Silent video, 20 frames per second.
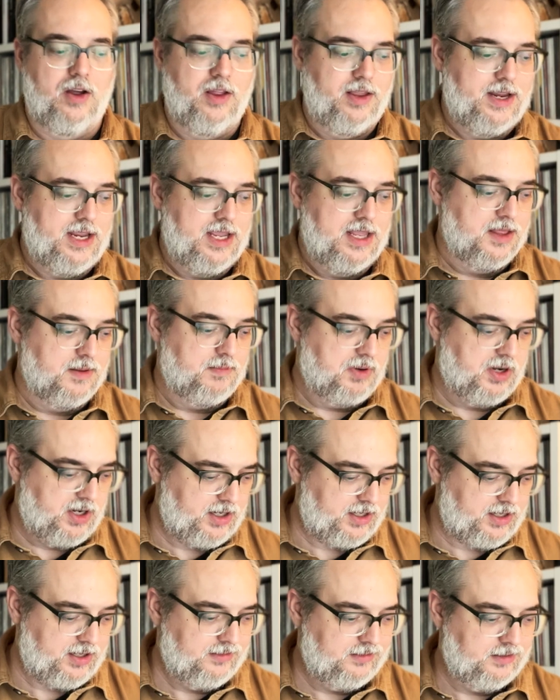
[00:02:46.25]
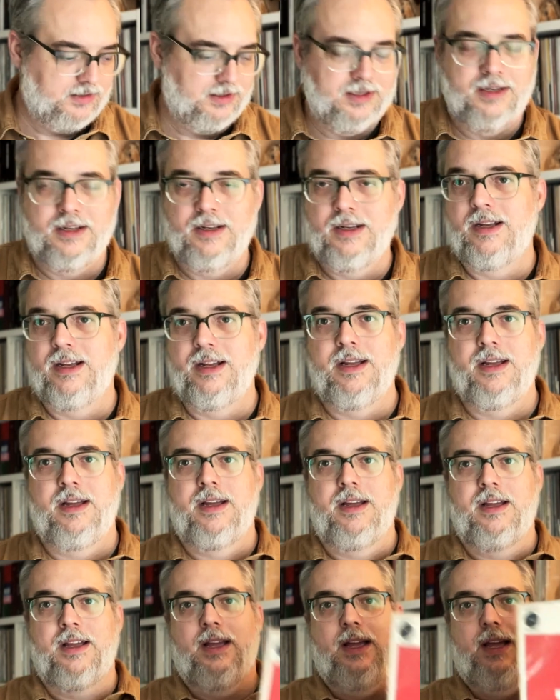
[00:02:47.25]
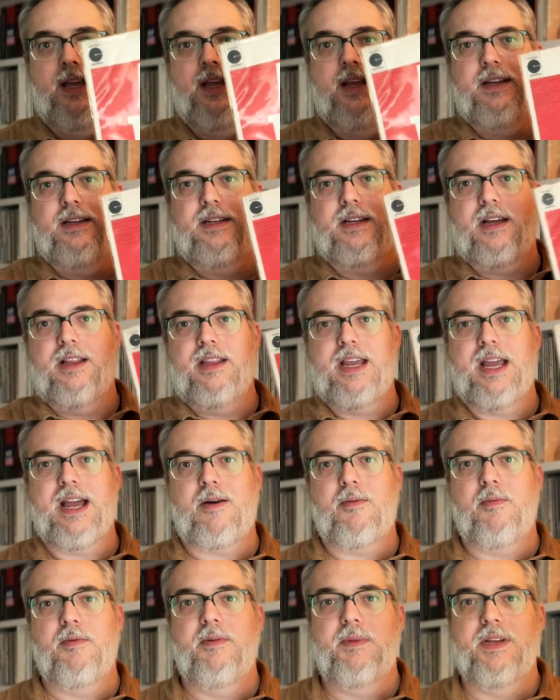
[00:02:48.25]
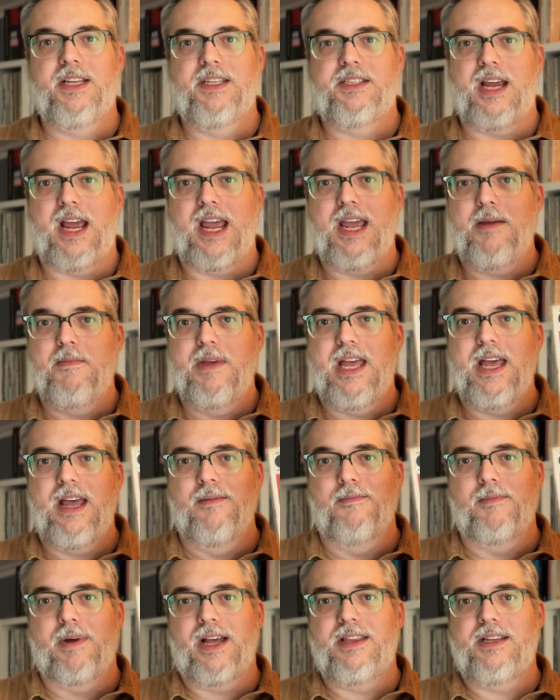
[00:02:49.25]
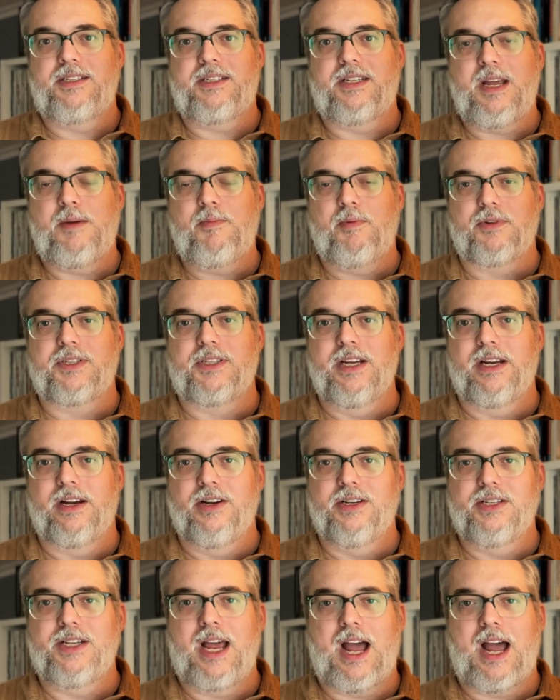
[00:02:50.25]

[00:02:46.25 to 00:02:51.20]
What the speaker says: in the book. And the album is Amen by the Staple Singers.